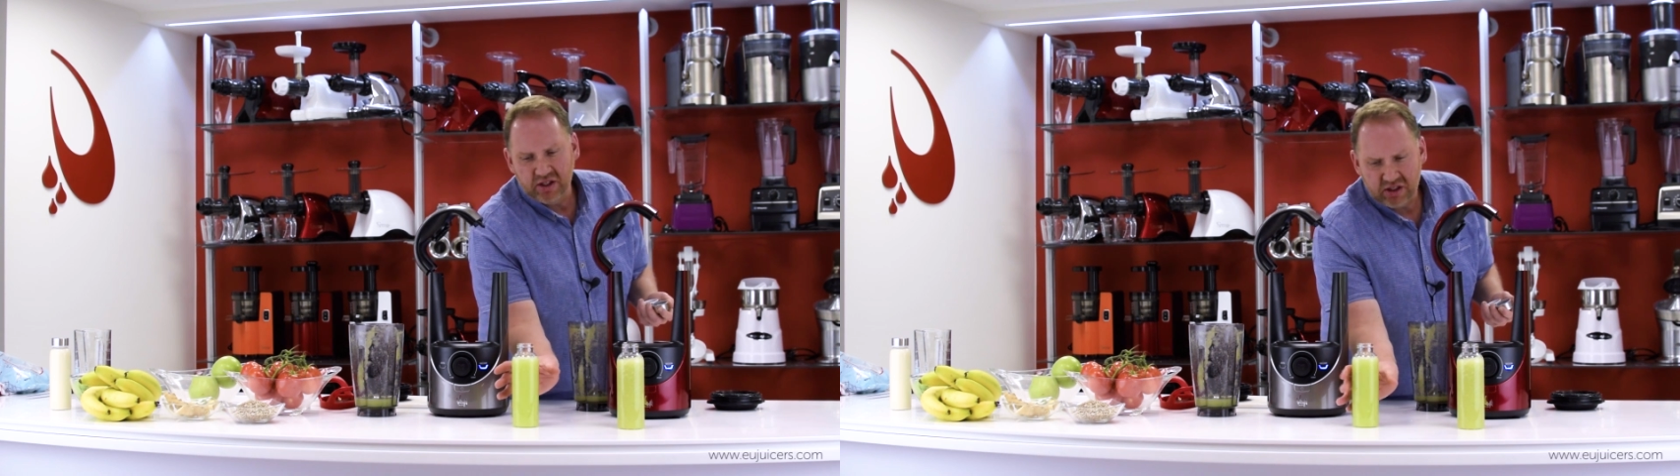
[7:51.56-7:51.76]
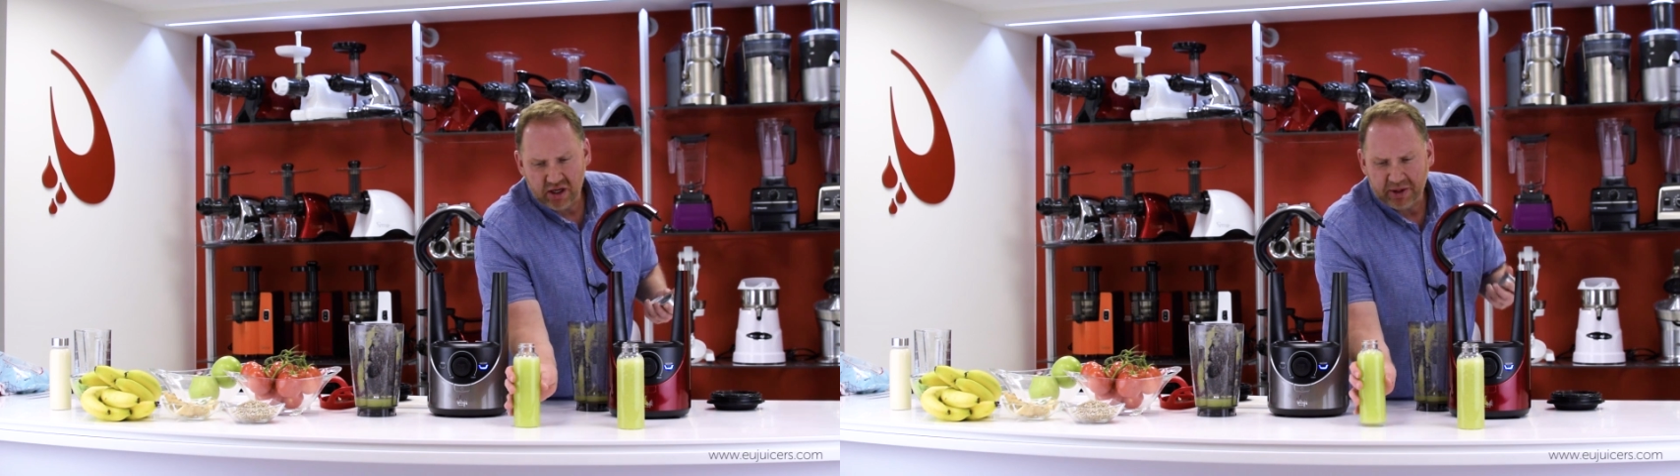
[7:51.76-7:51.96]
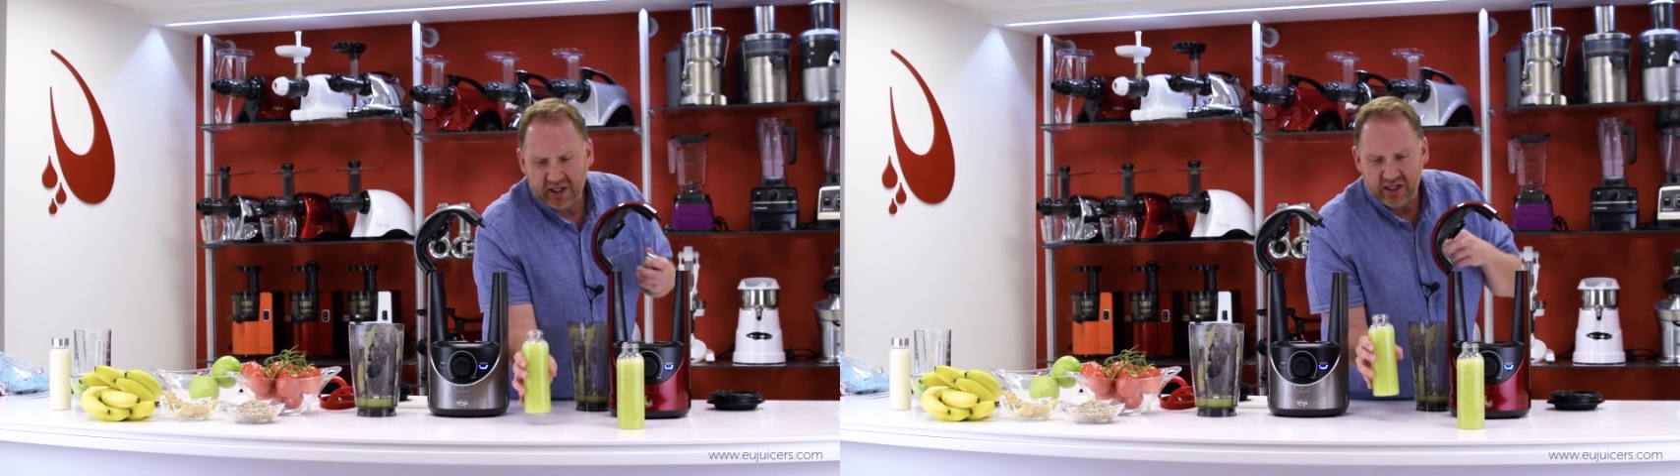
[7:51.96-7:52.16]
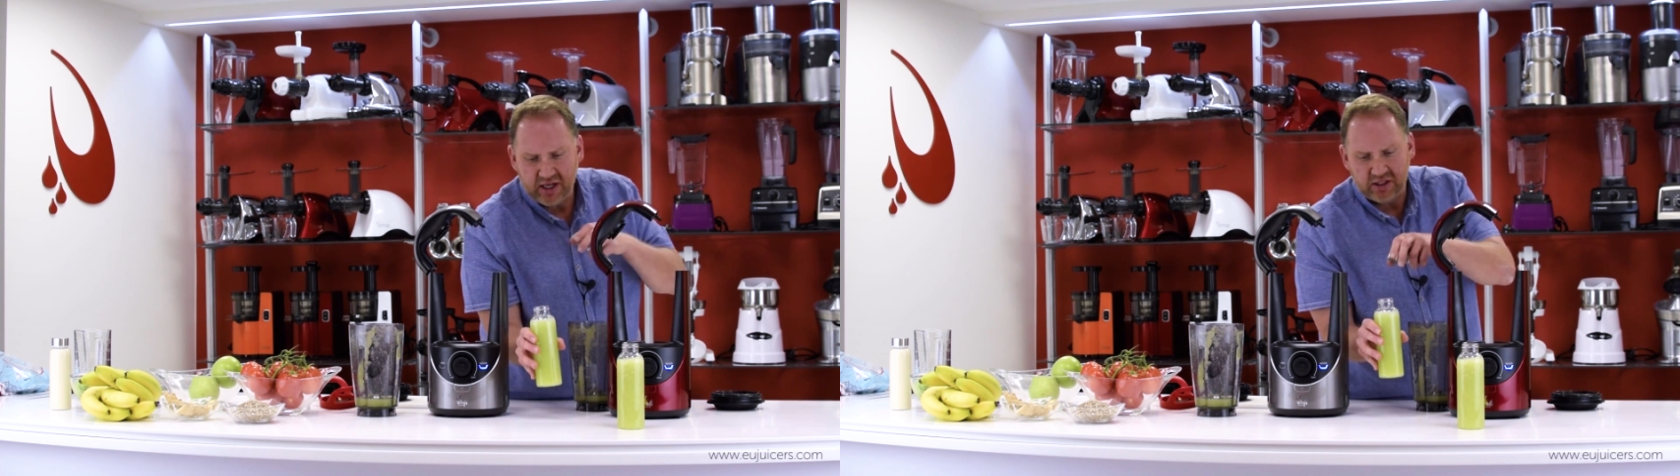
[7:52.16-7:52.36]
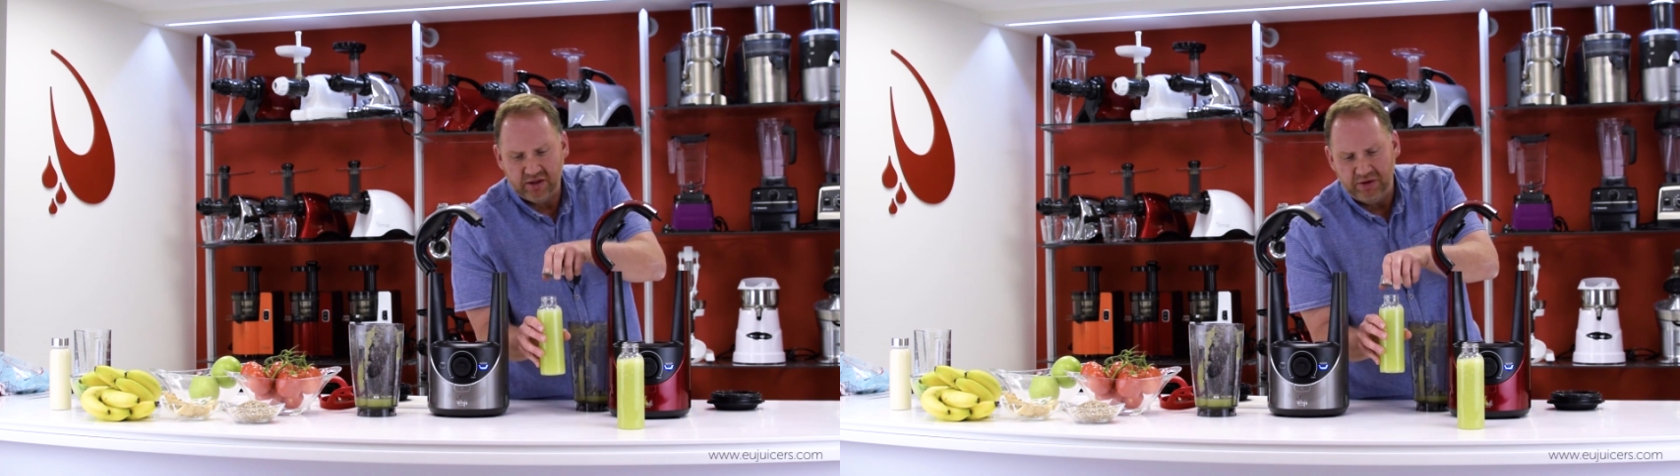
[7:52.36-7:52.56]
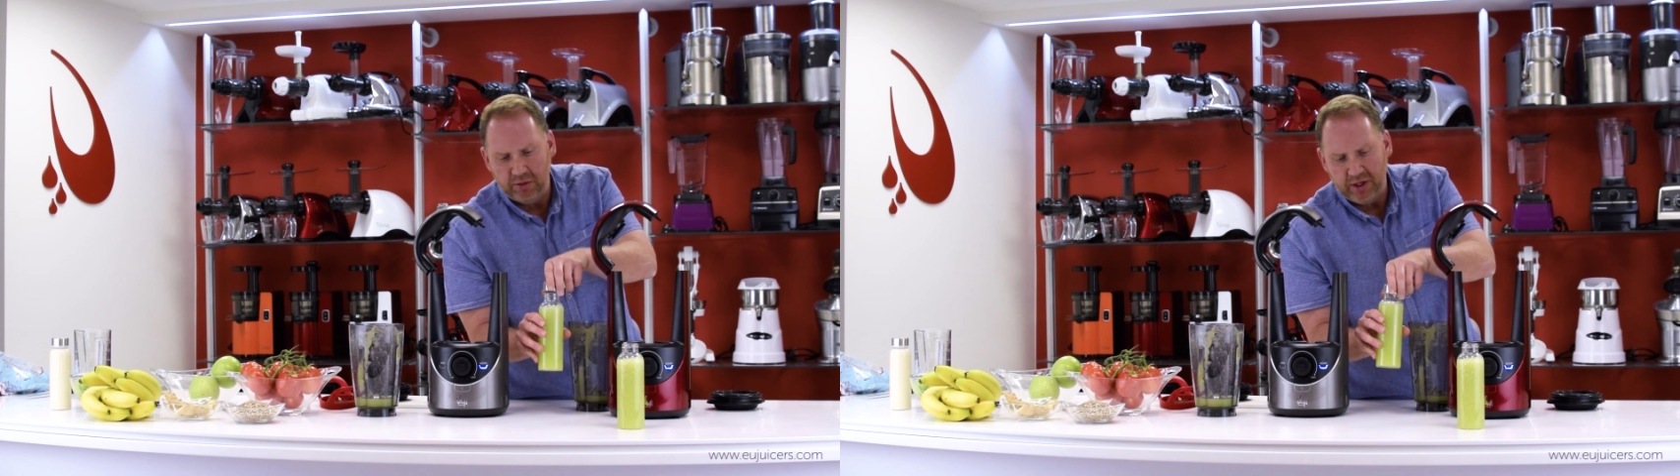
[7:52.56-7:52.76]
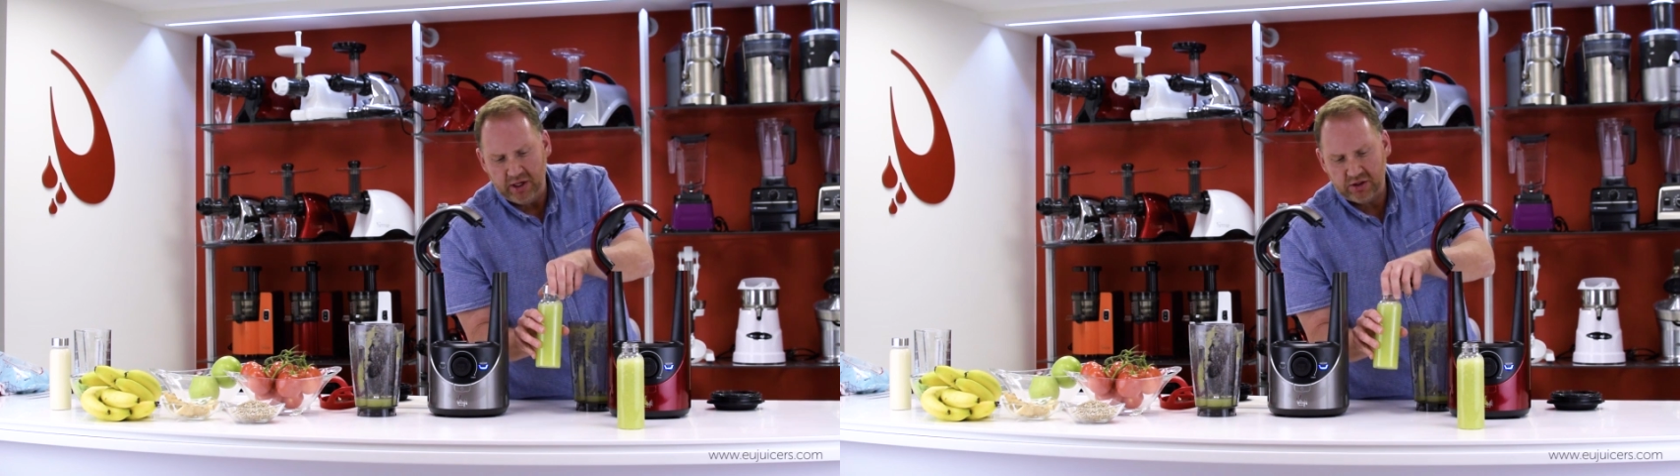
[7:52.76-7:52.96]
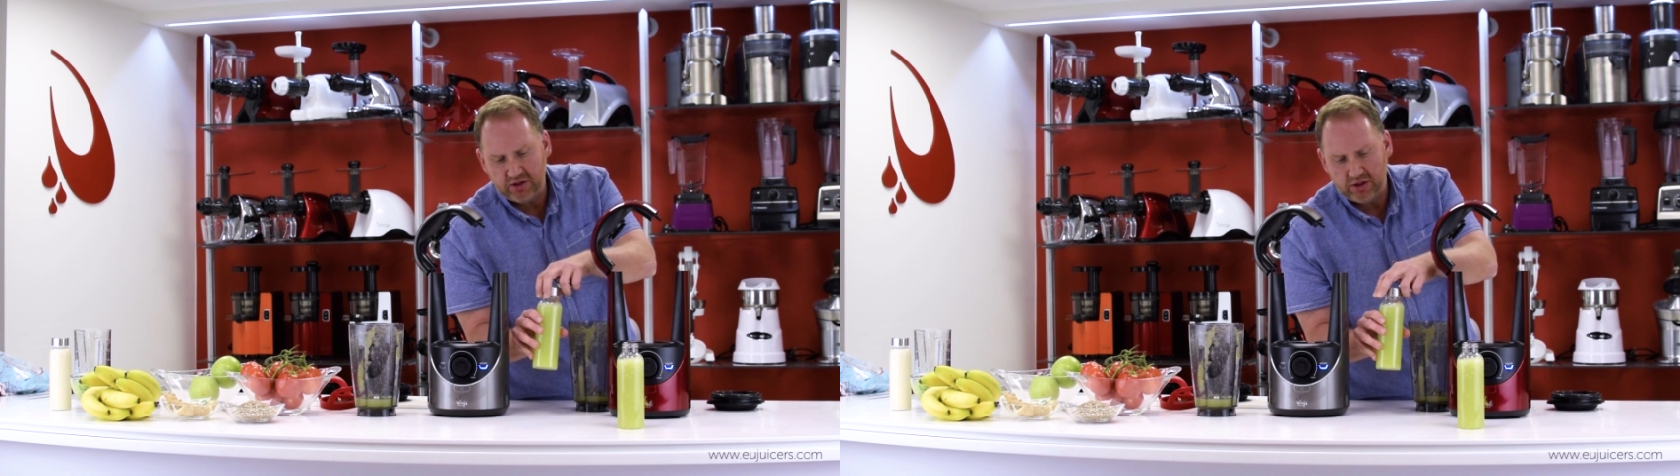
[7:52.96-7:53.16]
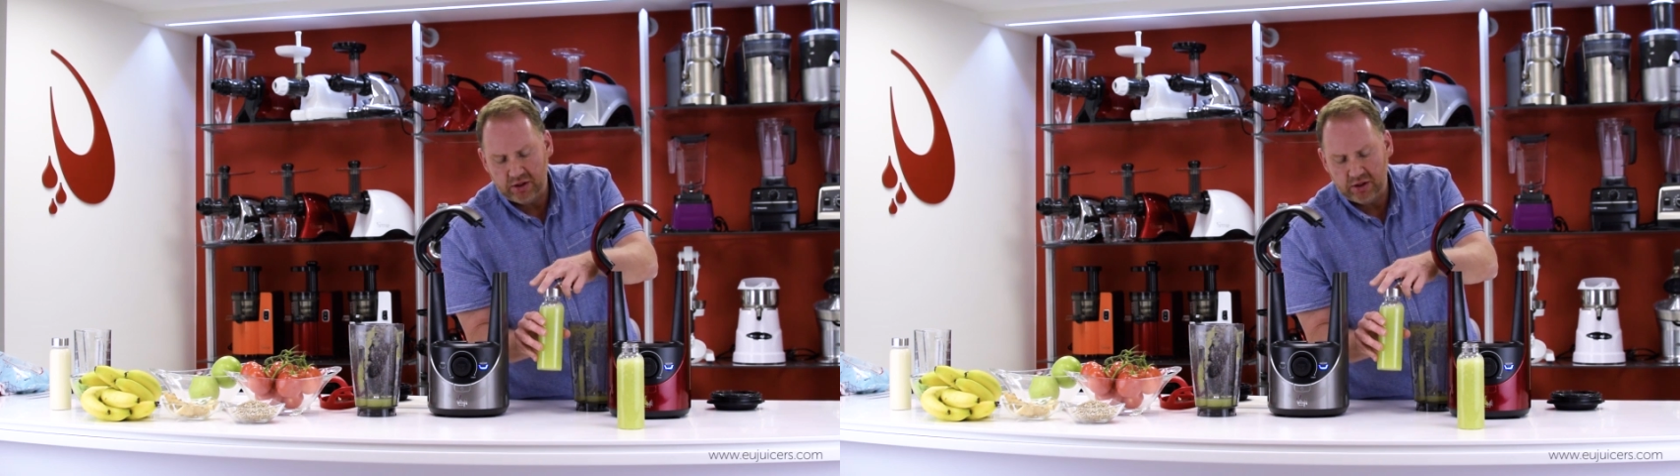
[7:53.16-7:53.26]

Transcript: Because typically it takes a few minutes.